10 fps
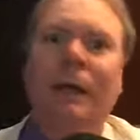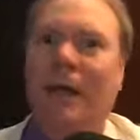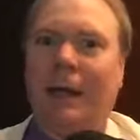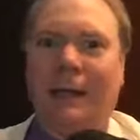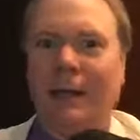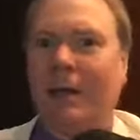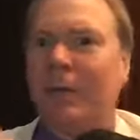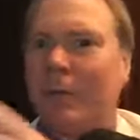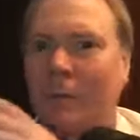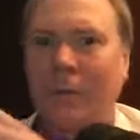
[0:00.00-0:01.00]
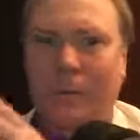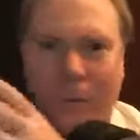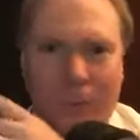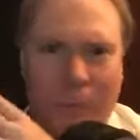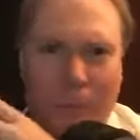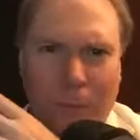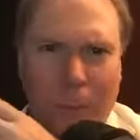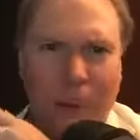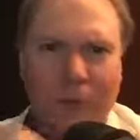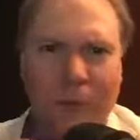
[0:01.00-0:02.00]
uh, you know,
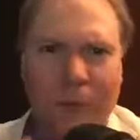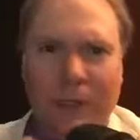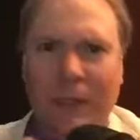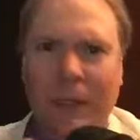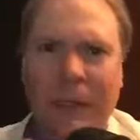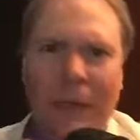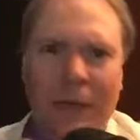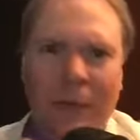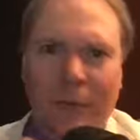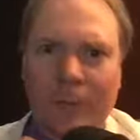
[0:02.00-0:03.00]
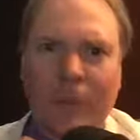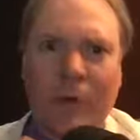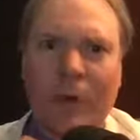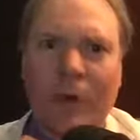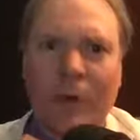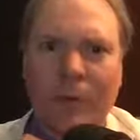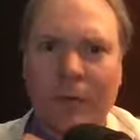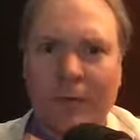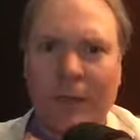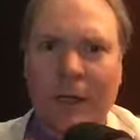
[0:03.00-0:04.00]
what's the concussion protocol?
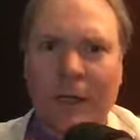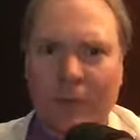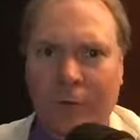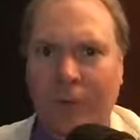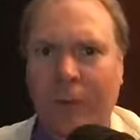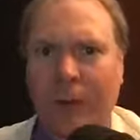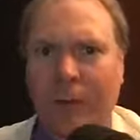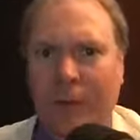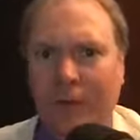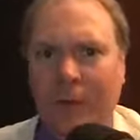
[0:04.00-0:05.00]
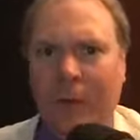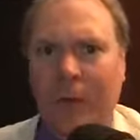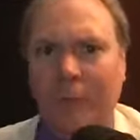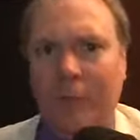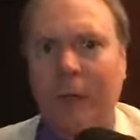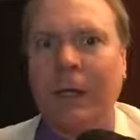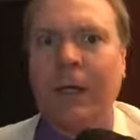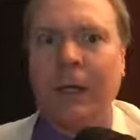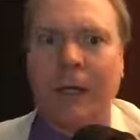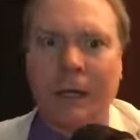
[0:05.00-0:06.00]
What's the concussion problem, if there is one,
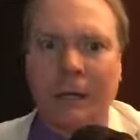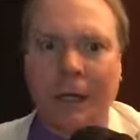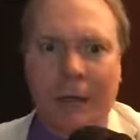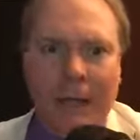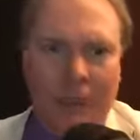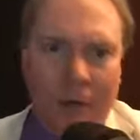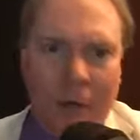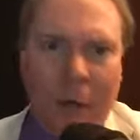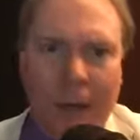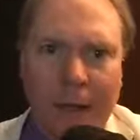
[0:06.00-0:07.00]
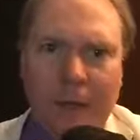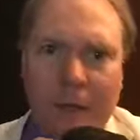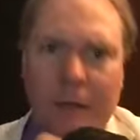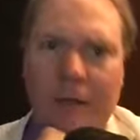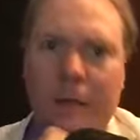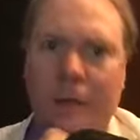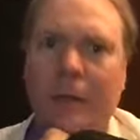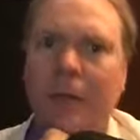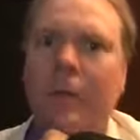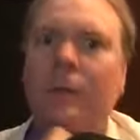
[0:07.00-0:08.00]
in the NHRA? Well,